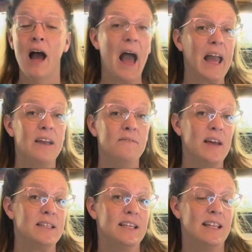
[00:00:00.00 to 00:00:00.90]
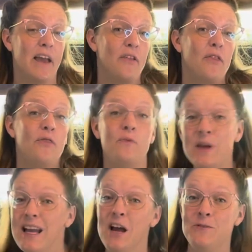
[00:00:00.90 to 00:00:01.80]
I invested like
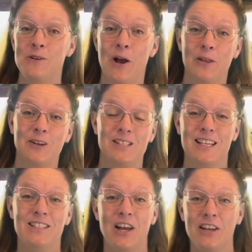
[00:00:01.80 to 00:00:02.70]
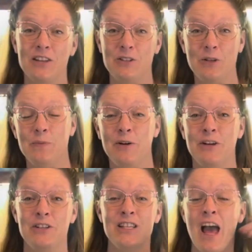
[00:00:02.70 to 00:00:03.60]
$300 in dahlia
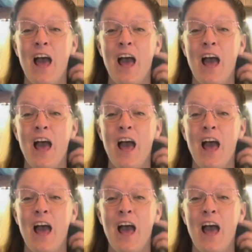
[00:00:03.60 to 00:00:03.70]
tubers.